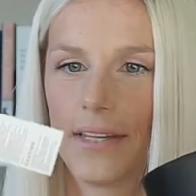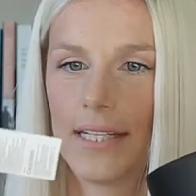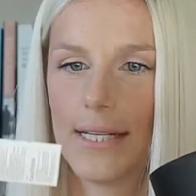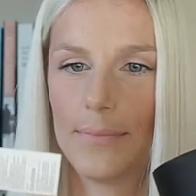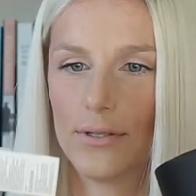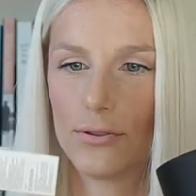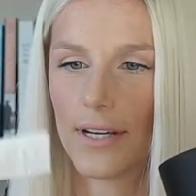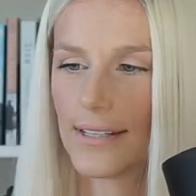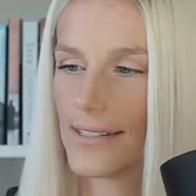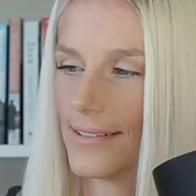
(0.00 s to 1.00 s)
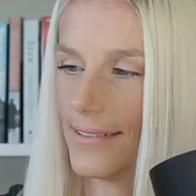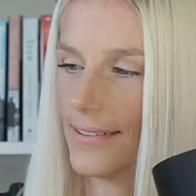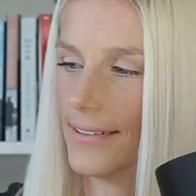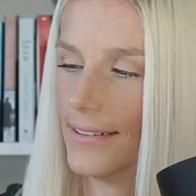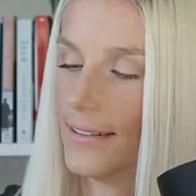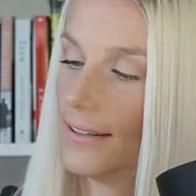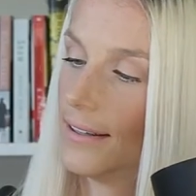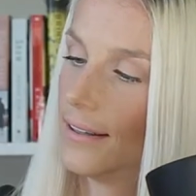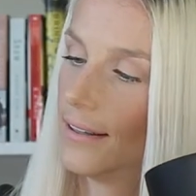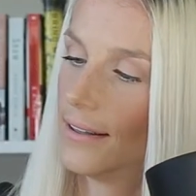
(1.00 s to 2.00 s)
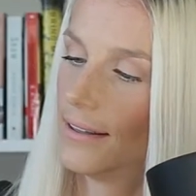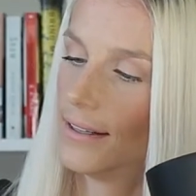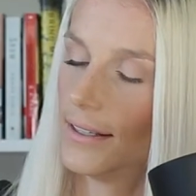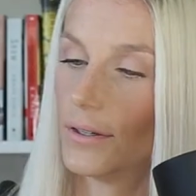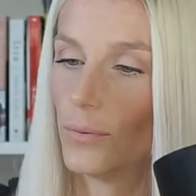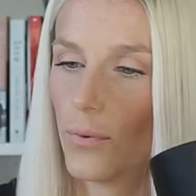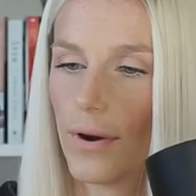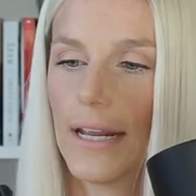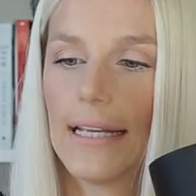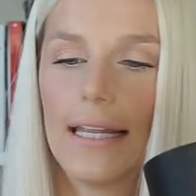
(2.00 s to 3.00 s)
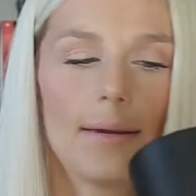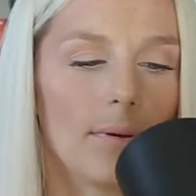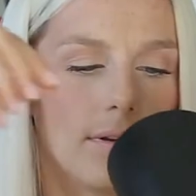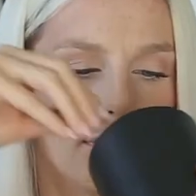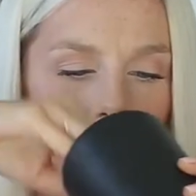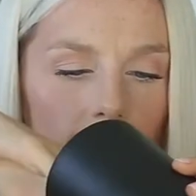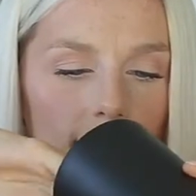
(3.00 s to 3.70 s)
Tips and tricks. Little warning label.